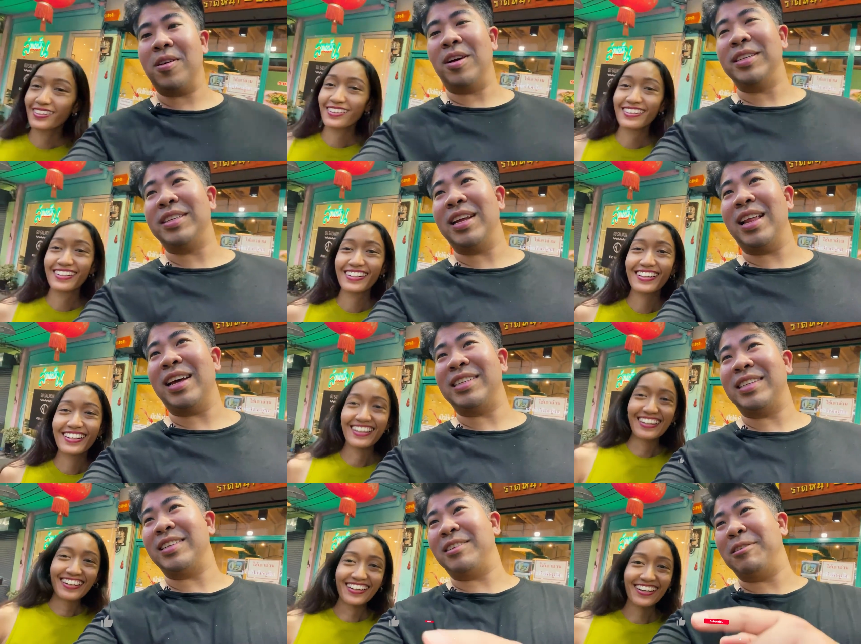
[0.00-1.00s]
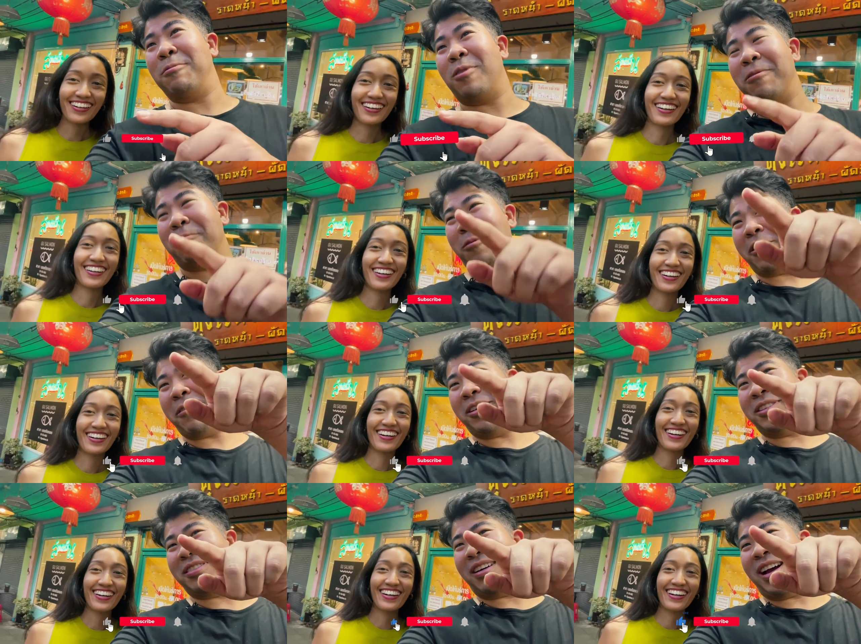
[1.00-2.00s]
Speaker 1: Constella, where you want
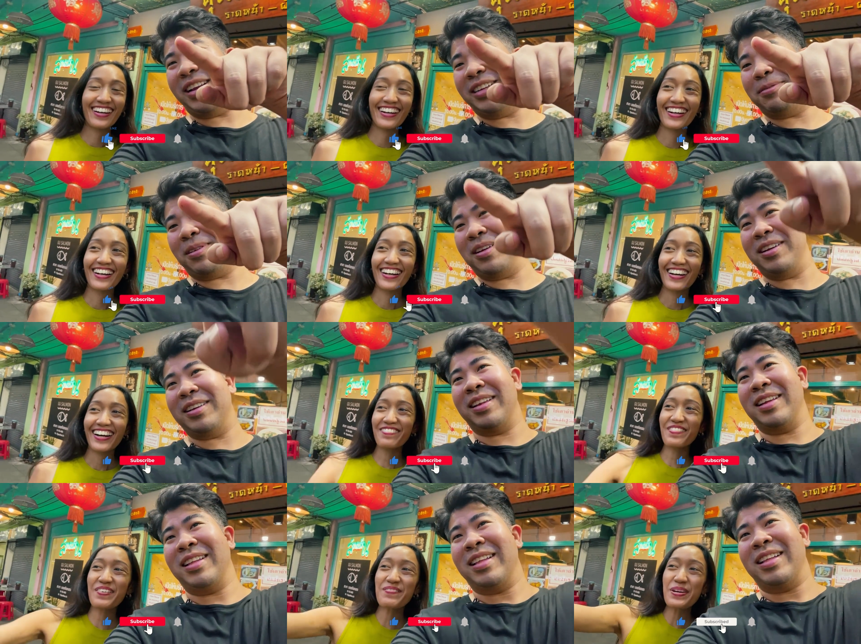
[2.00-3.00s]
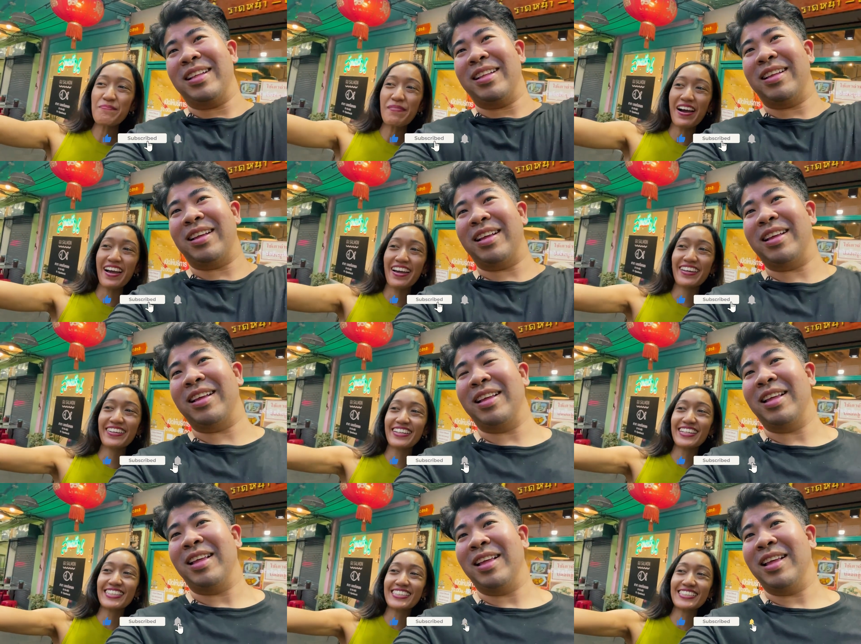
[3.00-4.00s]
to try this one?
Speaker 2: I've made my mind.
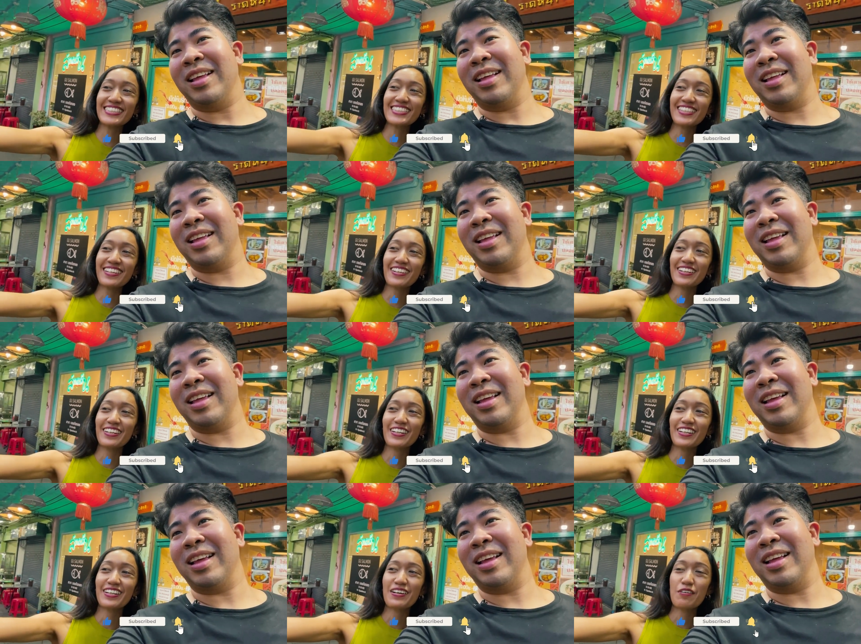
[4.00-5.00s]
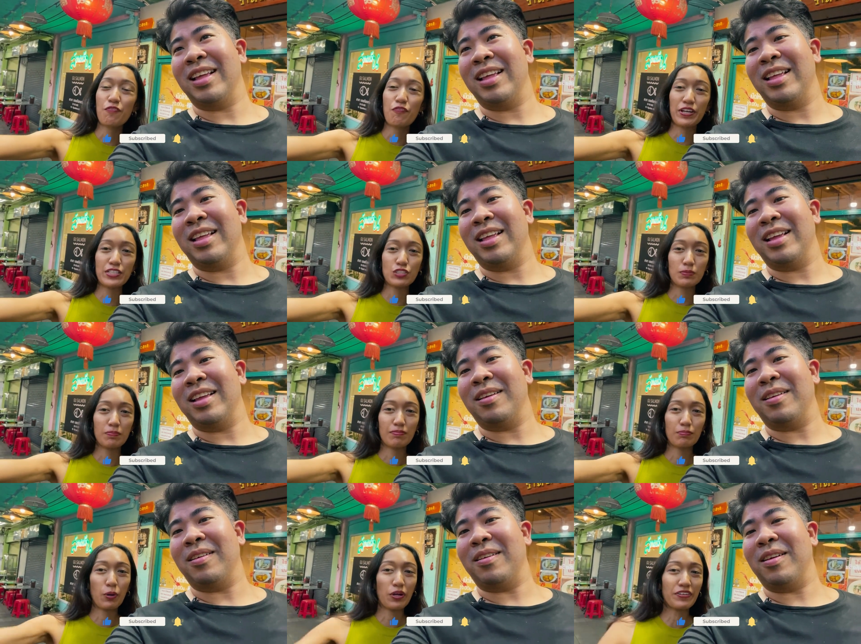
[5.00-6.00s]
It's fish
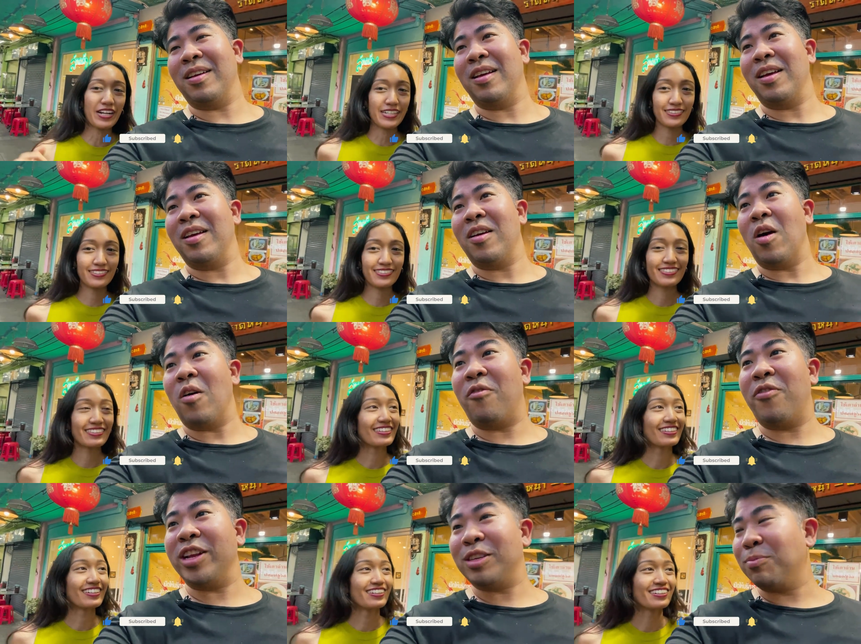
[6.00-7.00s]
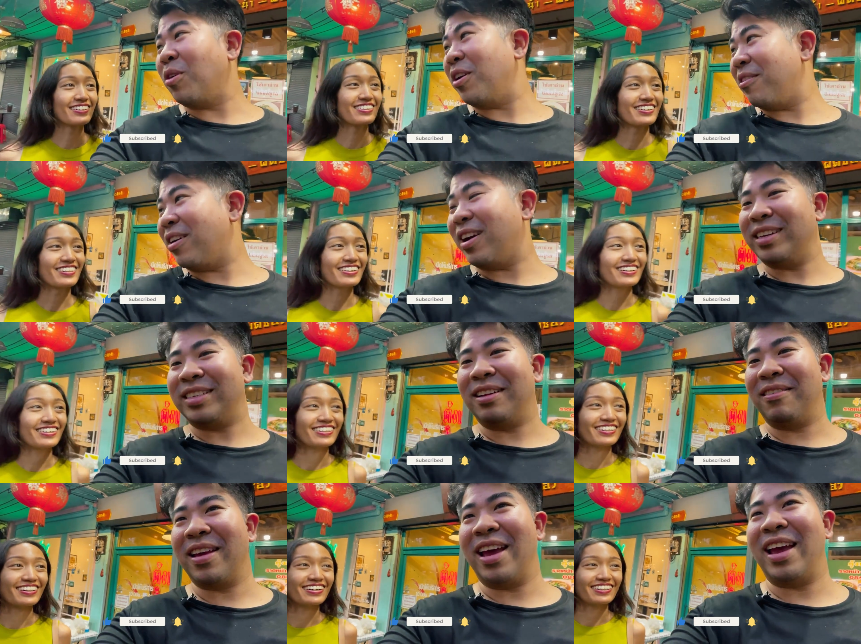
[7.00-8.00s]
boil rice.
Speaker 1: Fish boy rice.
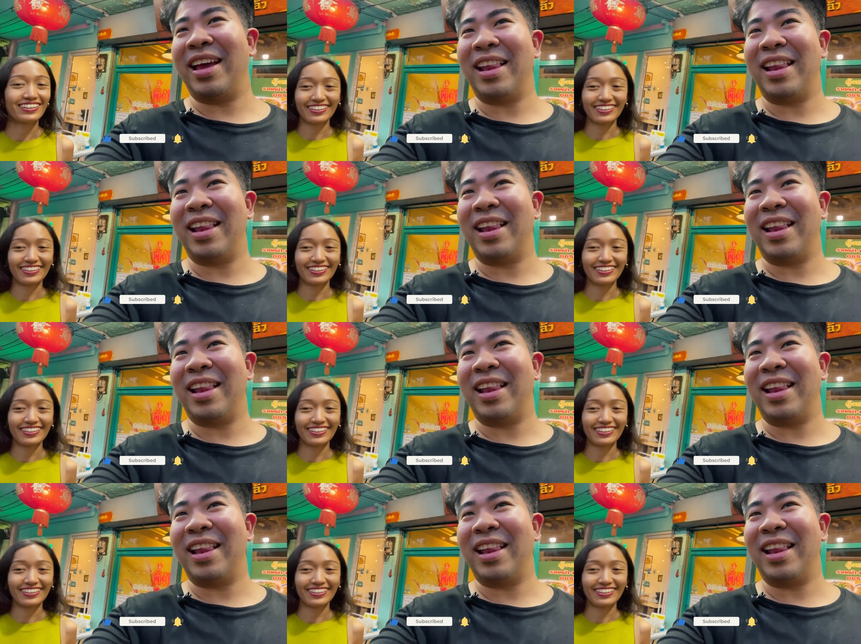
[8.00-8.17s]
Okay,